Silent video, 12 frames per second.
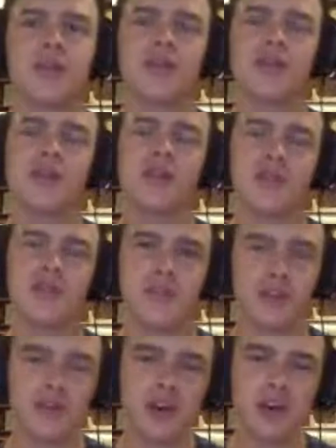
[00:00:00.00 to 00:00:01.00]
there's a lot
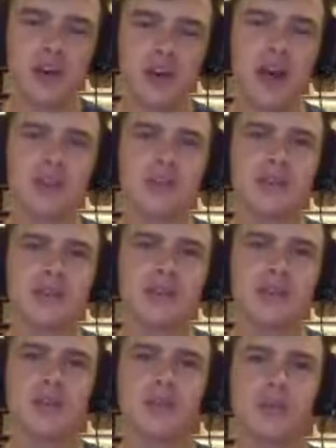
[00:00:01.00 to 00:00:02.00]
of fear in
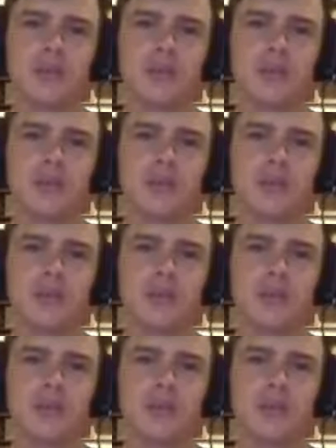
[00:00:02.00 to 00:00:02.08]
that,